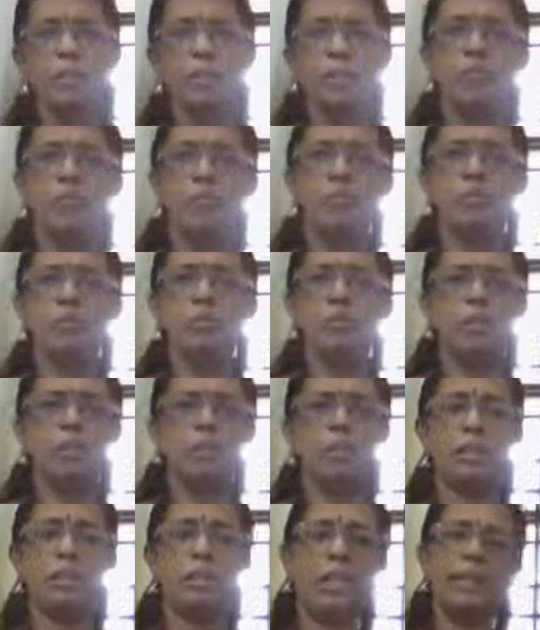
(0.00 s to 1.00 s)
You
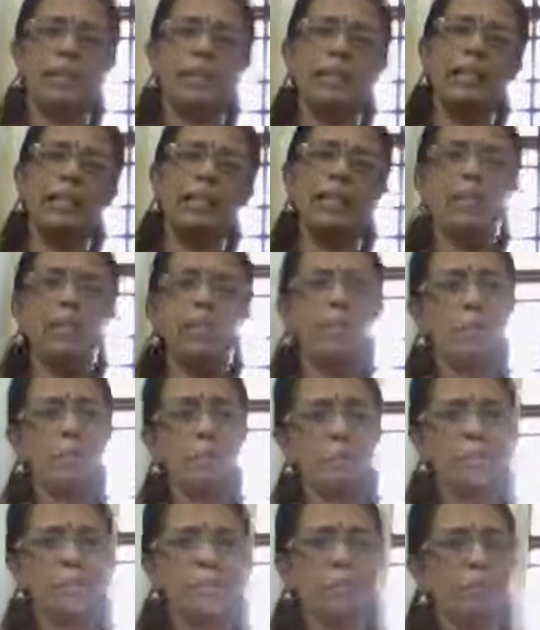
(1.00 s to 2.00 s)
try the
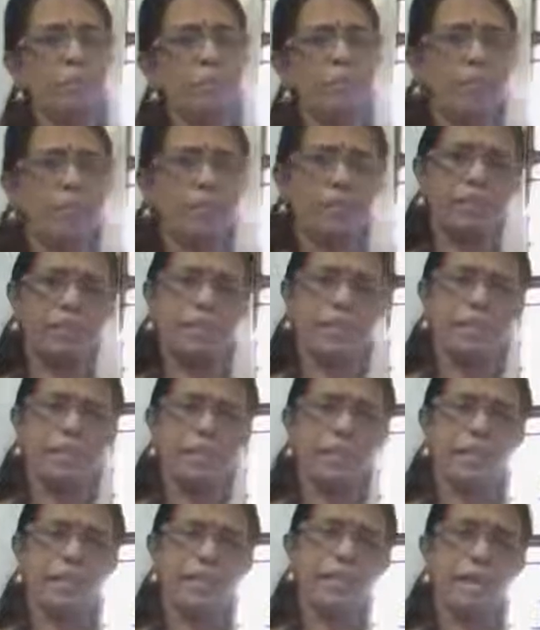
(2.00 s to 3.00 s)
maximum
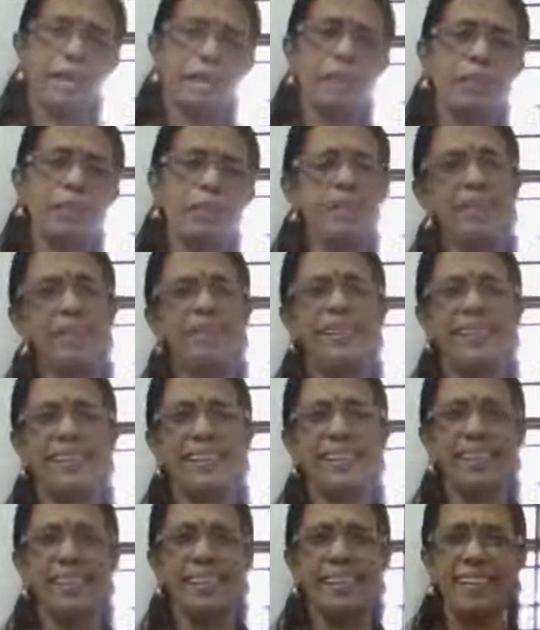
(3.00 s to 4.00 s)
examples.
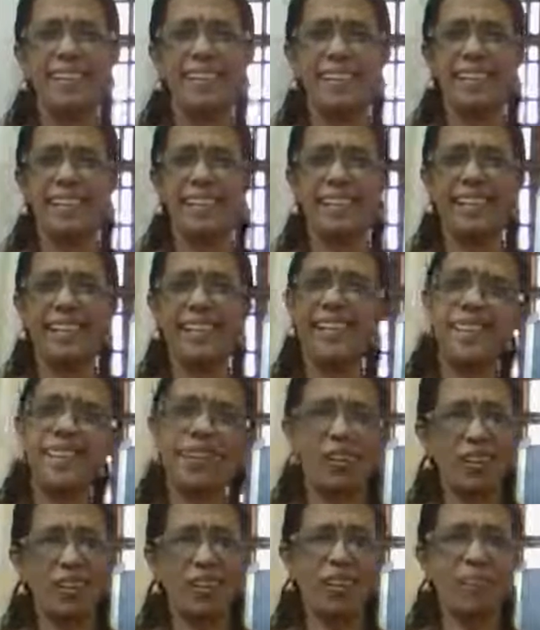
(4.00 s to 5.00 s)
That is
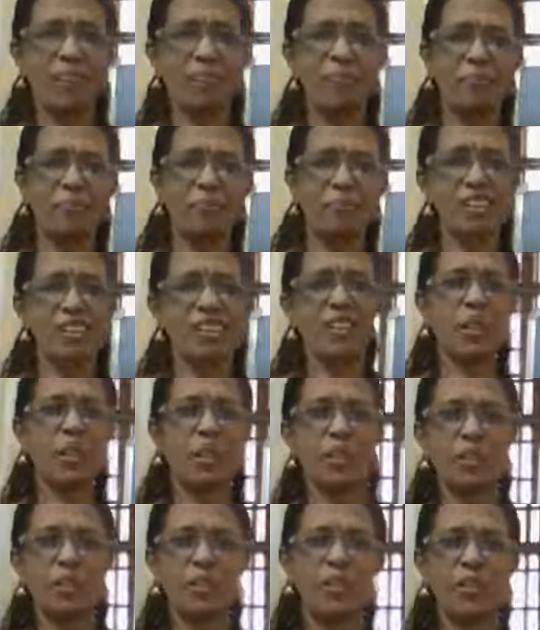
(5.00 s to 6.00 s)
all from this
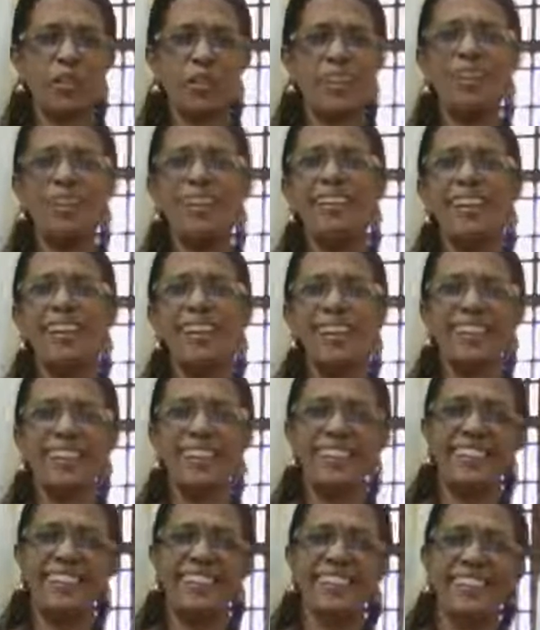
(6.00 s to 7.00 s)
topic today,
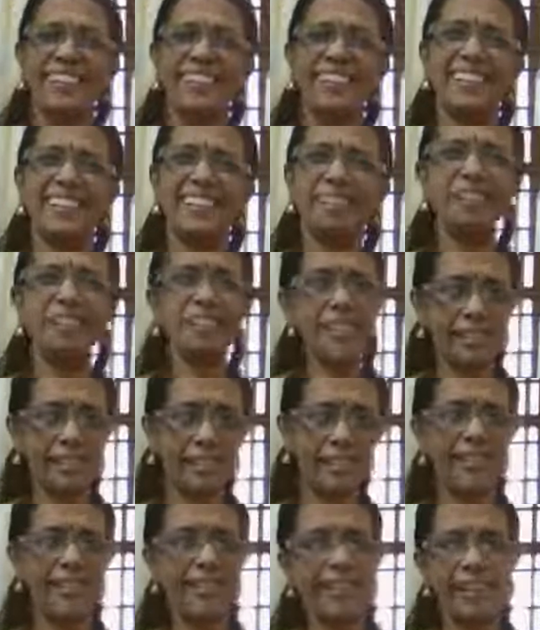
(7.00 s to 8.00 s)
and we will
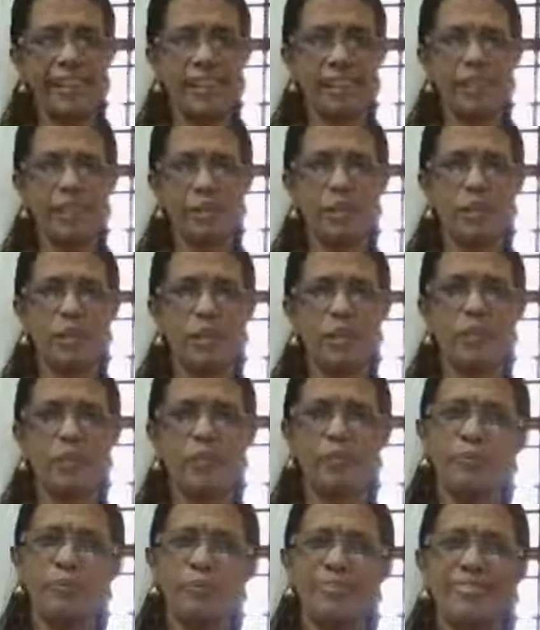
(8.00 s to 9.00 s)
see in the next
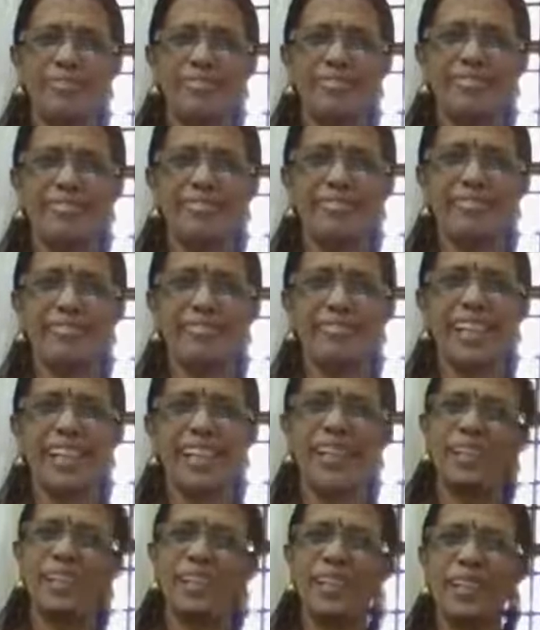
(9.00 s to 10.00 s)
video.
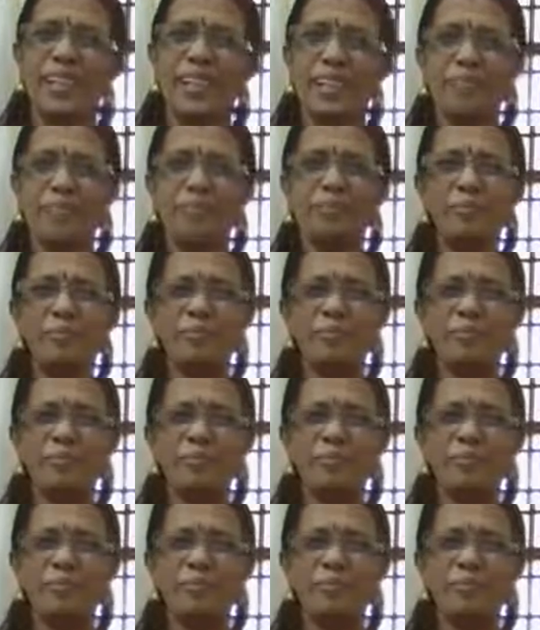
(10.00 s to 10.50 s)
Thank you. Hari Om.